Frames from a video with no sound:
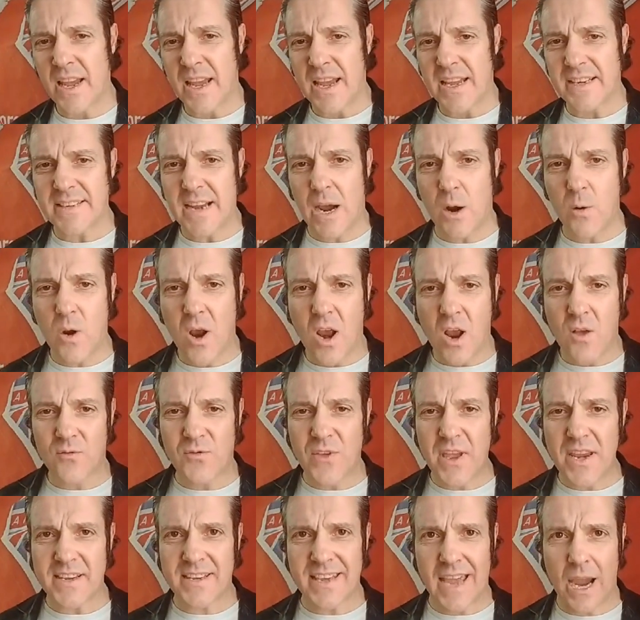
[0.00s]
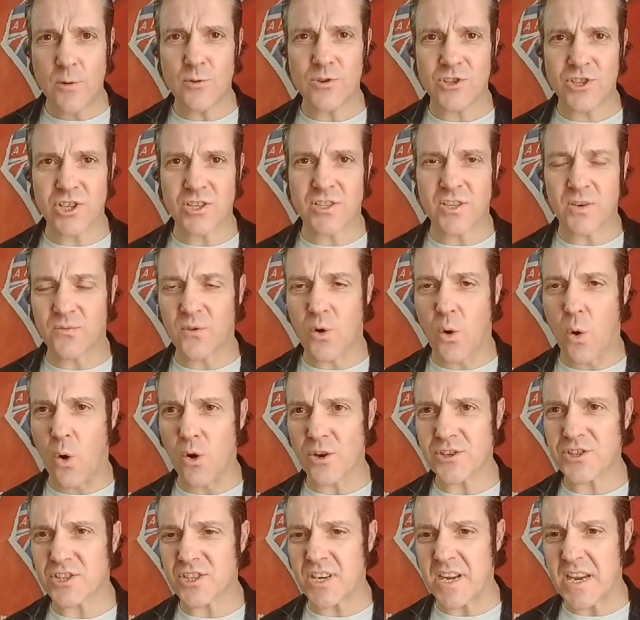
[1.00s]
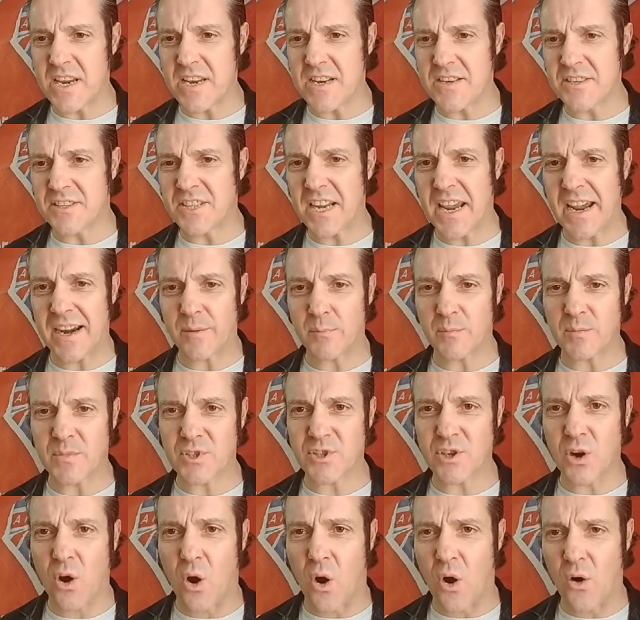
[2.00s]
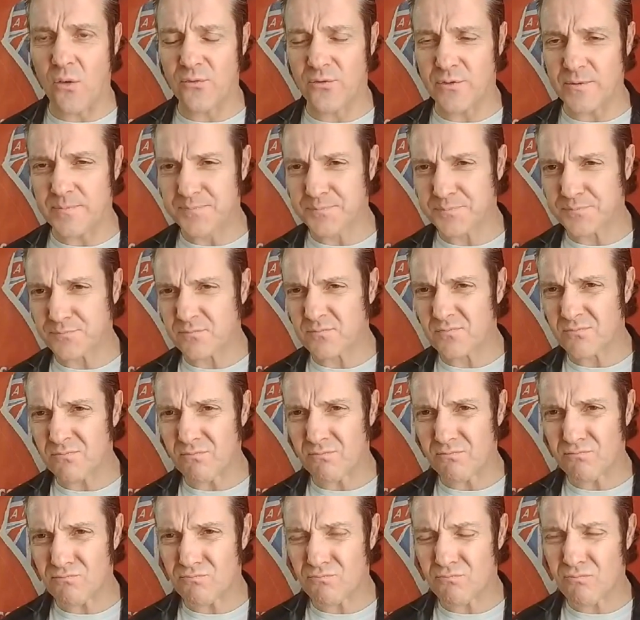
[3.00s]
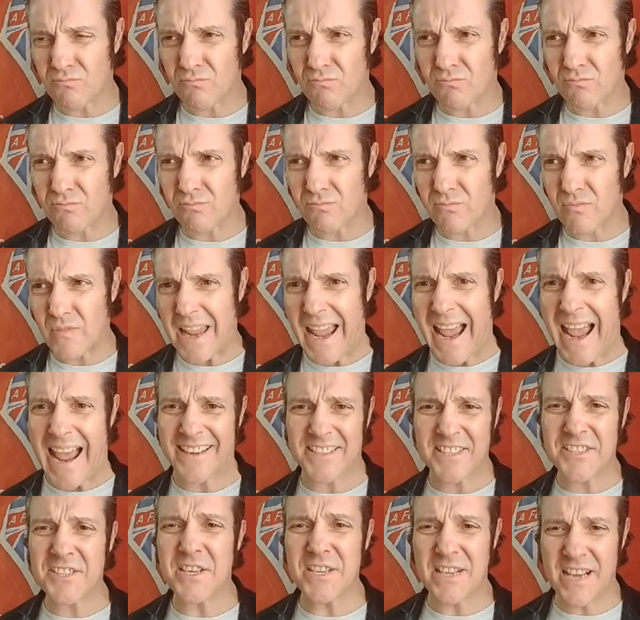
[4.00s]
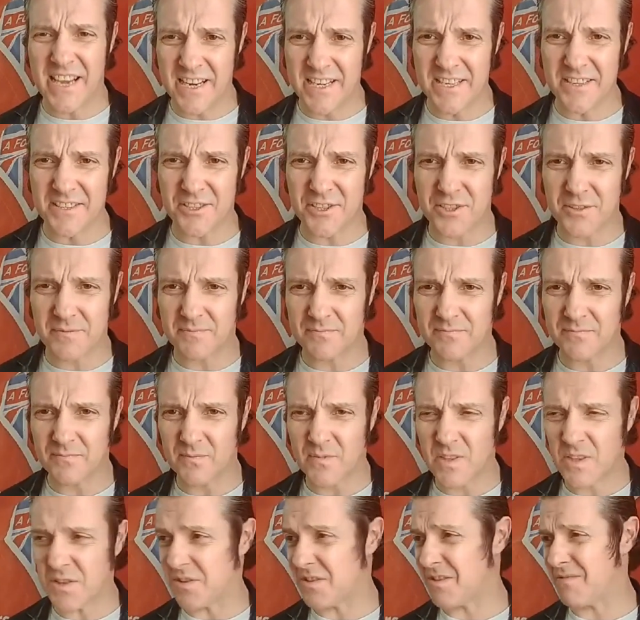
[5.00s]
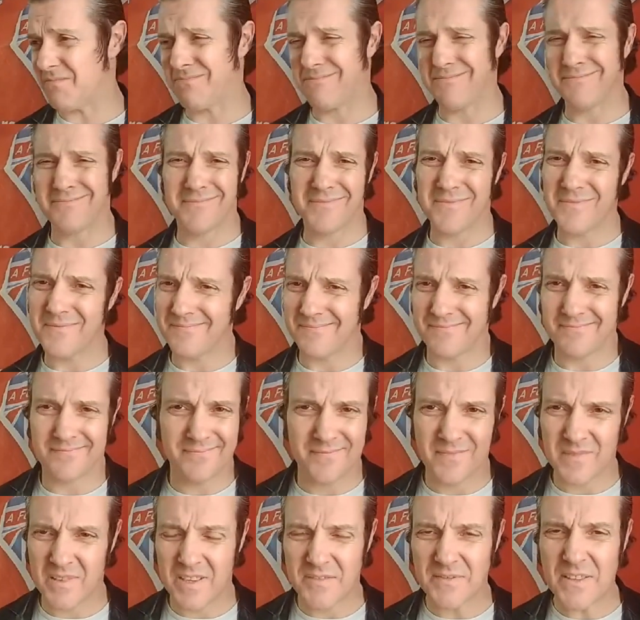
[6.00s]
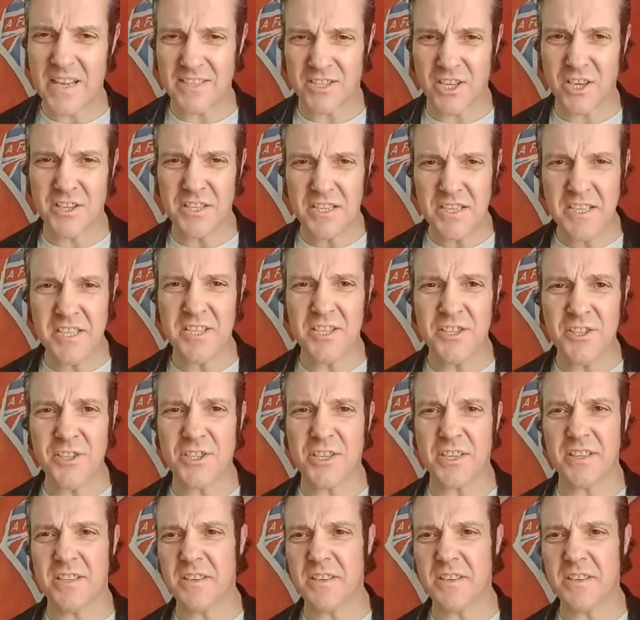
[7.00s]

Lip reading: Now, they couch it, of course, in terms of anti-hate, because that's an easy